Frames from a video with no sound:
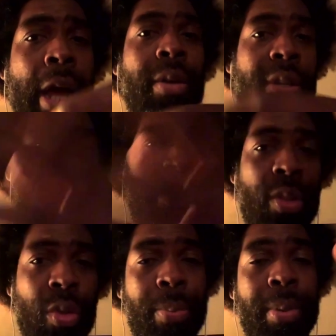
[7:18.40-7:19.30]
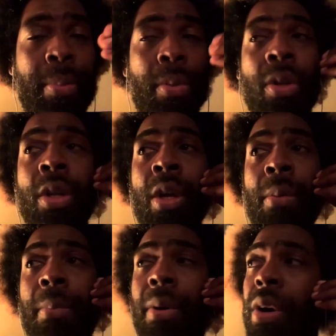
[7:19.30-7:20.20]
and give it to the people.
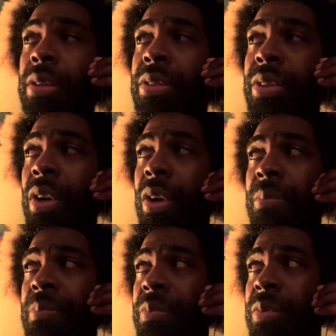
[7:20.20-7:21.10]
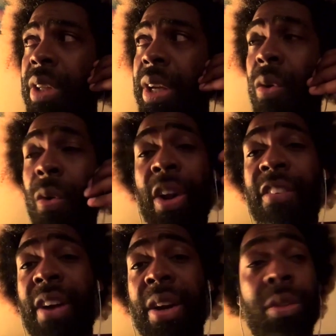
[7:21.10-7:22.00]
But, you know, the
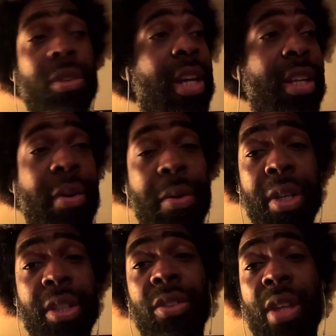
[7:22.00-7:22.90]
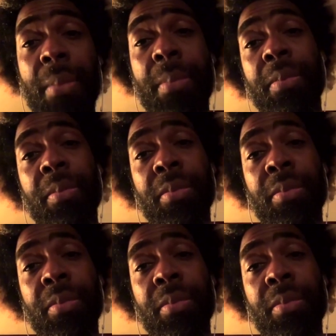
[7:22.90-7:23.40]
coronavirus got everything stopped.